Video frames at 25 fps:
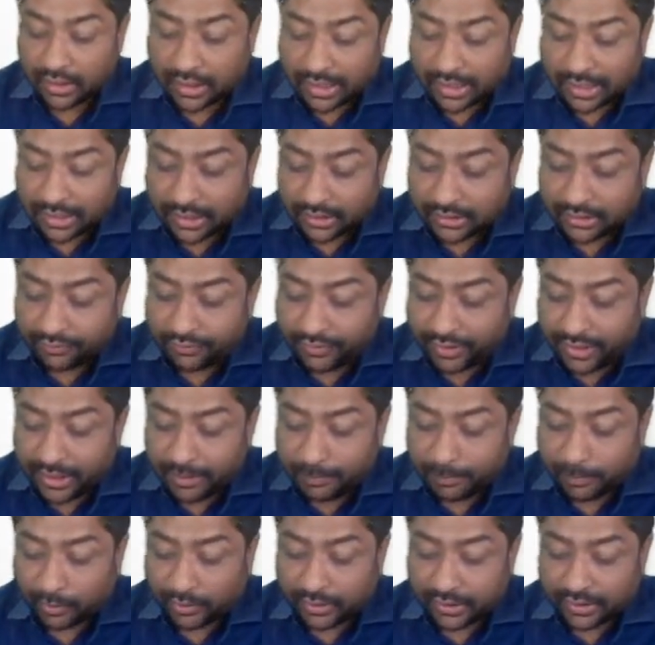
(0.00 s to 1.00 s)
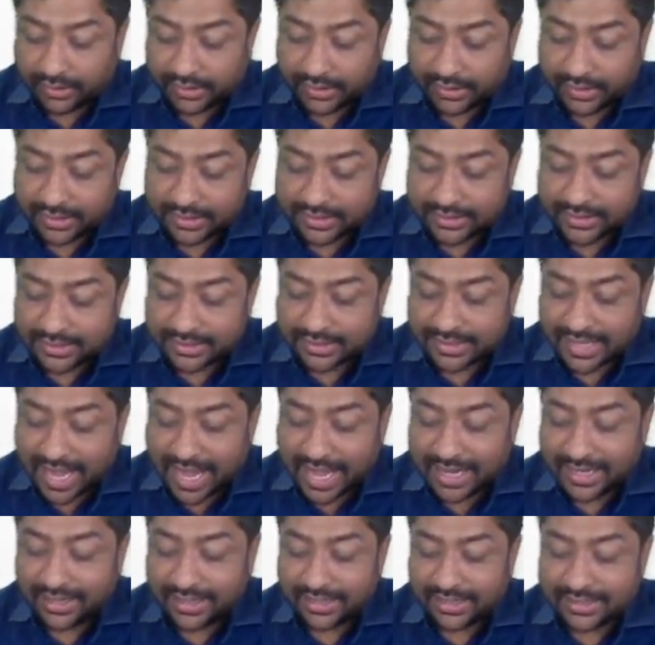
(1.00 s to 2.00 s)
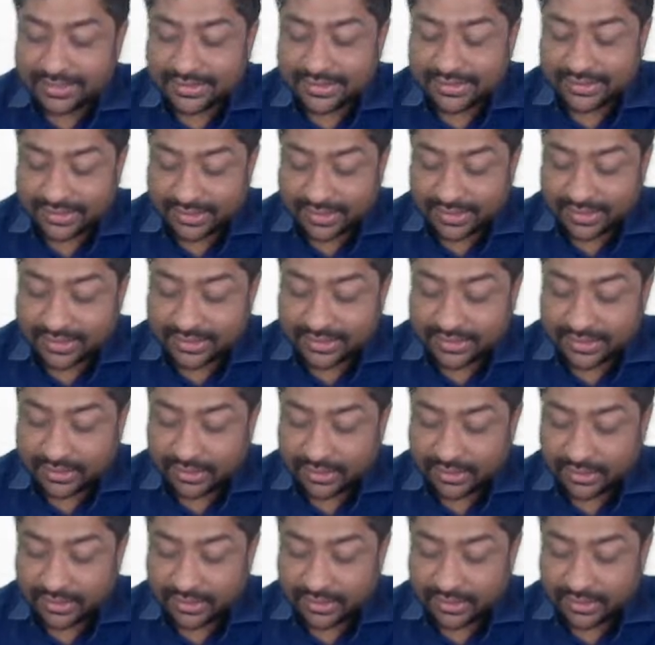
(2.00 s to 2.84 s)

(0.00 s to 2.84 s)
Another very important thing is this IL-6,